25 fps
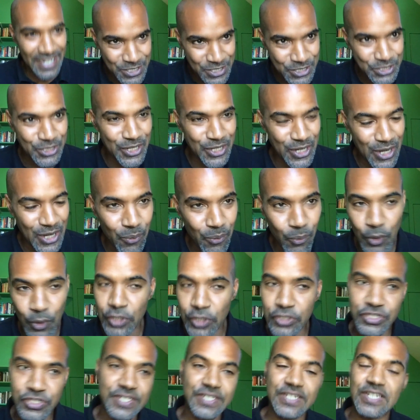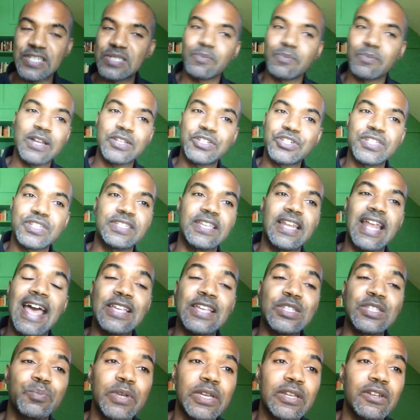danger in our world, just as much as it
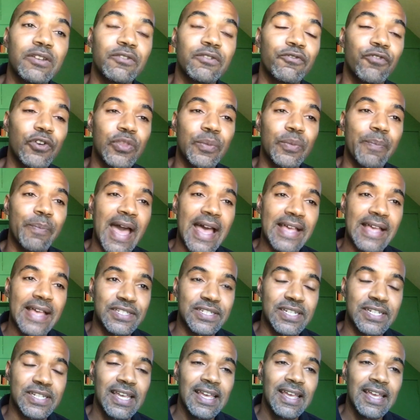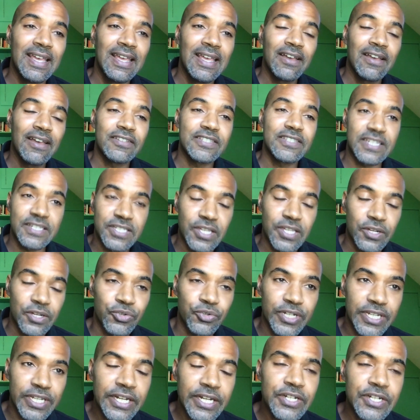has been for the past
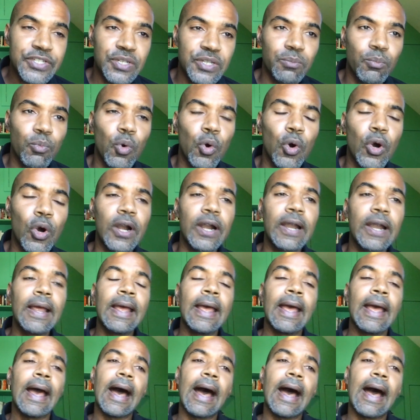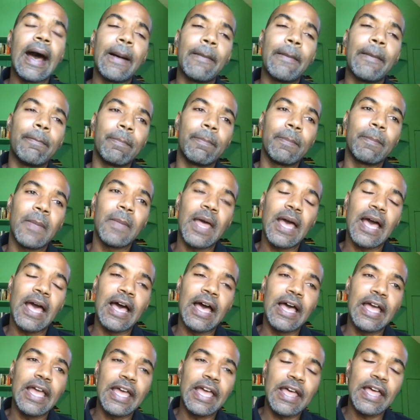600 years and more. Um,
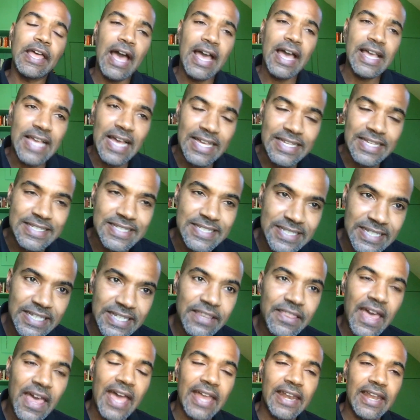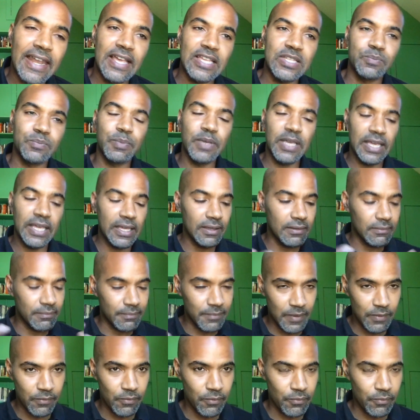uh, I, I, see that as
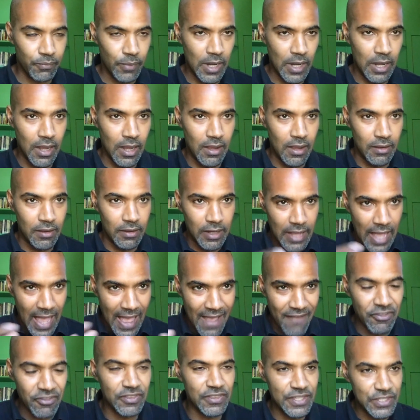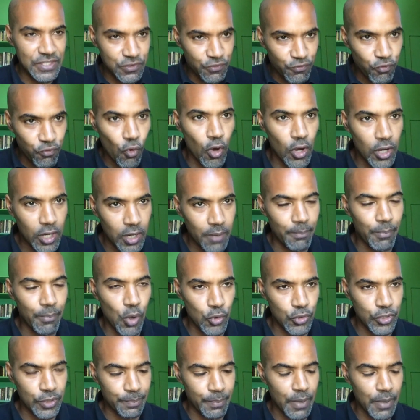being uh, having these four
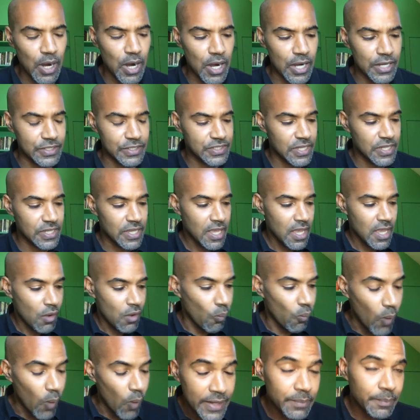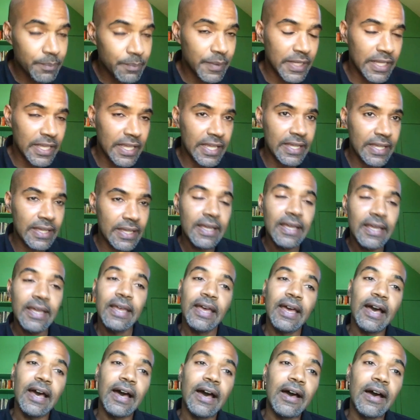component parts. One being
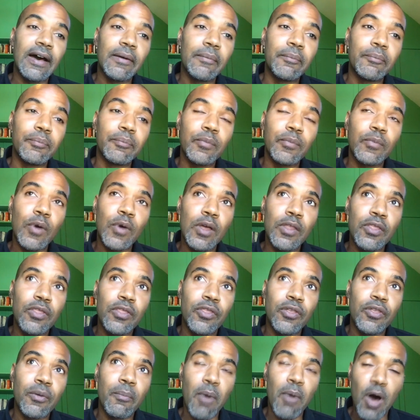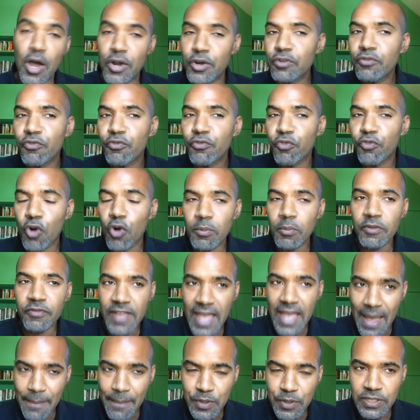um, the modern form of
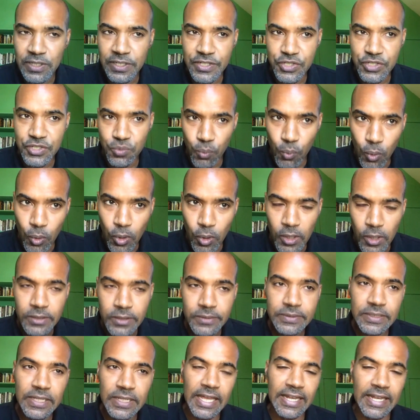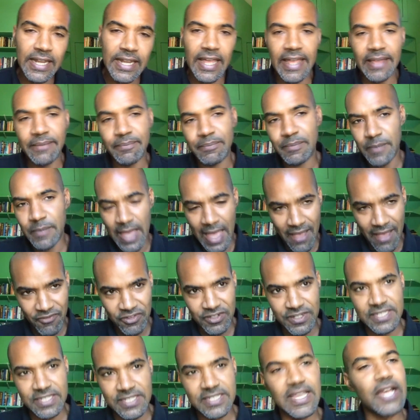capitalist war, and I
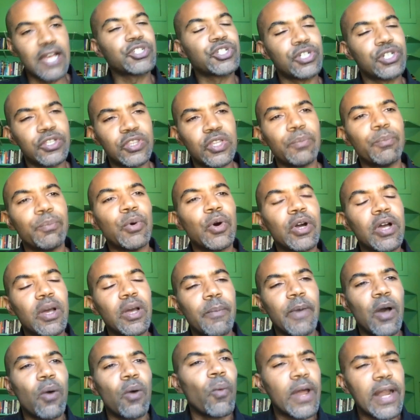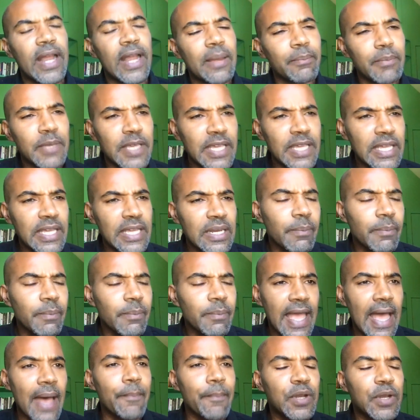have a discussion in the book about what I mean by
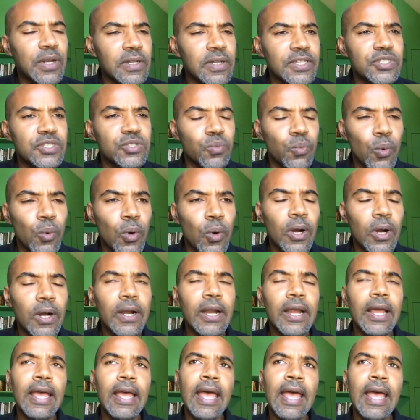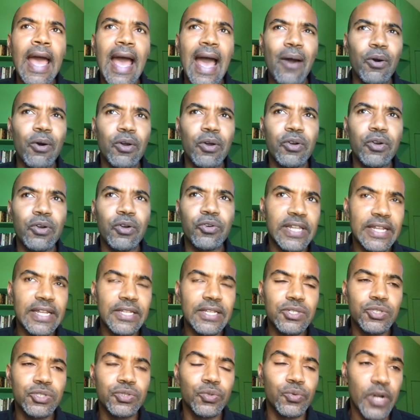capitalist war, how it
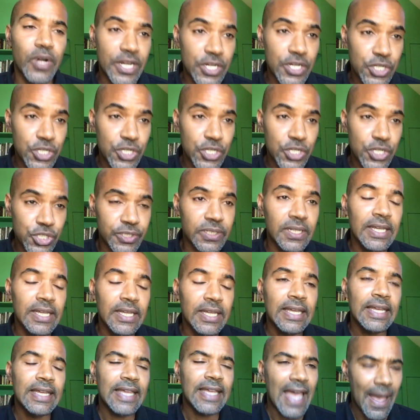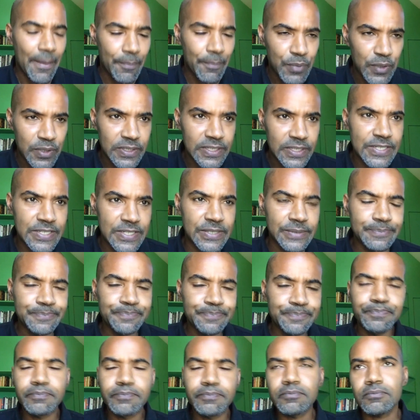relates to racial
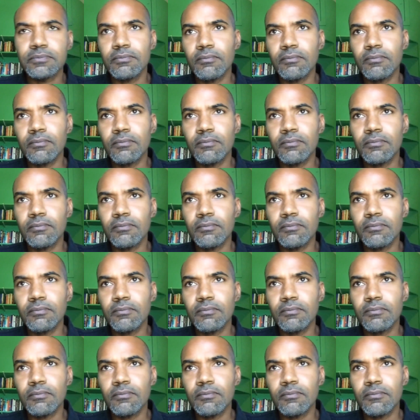capitalism,